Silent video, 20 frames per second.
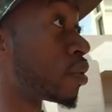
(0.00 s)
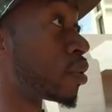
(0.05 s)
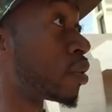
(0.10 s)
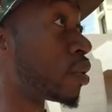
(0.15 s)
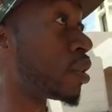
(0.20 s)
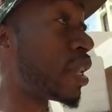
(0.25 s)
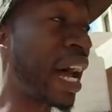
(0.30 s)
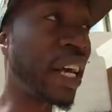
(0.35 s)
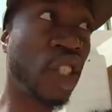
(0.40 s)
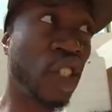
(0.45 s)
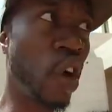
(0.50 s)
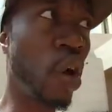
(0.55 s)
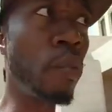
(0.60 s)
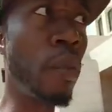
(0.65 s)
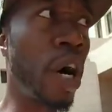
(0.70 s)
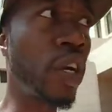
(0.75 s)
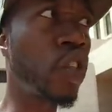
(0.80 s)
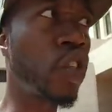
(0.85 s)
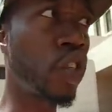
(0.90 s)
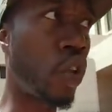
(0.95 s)
Not so
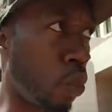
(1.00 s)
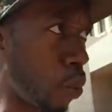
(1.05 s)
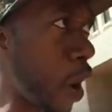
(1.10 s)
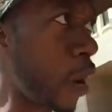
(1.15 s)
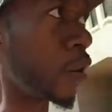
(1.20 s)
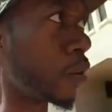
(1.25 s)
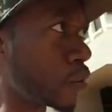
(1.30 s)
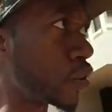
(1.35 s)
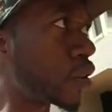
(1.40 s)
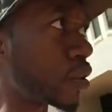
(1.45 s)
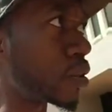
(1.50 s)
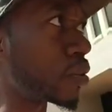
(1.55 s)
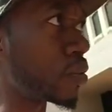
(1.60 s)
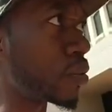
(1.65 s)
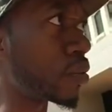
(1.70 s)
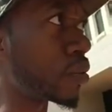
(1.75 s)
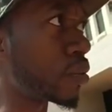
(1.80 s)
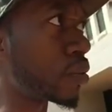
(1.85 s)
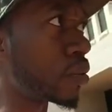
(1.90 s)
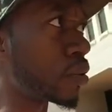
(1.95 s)
much the words.
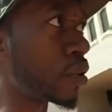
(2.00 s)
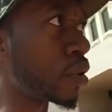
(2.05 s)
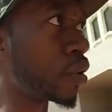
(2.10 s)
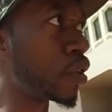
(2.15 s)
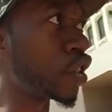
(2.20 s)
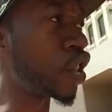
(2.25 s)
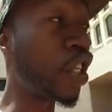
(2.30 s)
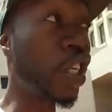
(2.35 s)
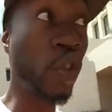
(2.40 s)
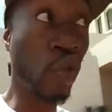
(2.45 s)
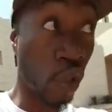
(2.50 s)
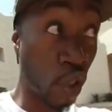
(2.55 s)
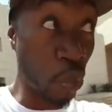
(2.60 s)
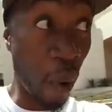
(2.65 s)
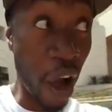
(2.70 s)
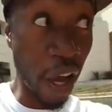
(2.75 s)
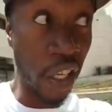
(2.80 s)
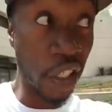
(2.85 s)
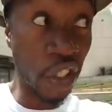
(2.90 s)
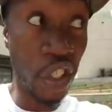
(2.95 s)
She's
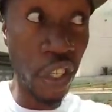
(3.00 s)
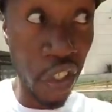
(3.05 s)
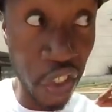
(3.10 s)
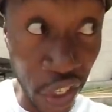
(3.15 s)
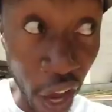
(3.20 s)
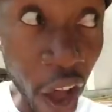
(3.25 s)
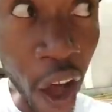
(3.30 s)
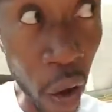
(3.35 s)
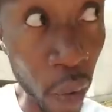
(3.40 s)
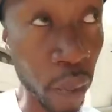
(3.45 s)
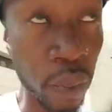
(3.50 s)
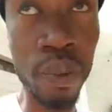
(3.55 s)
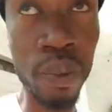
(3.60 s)
responding to the tone.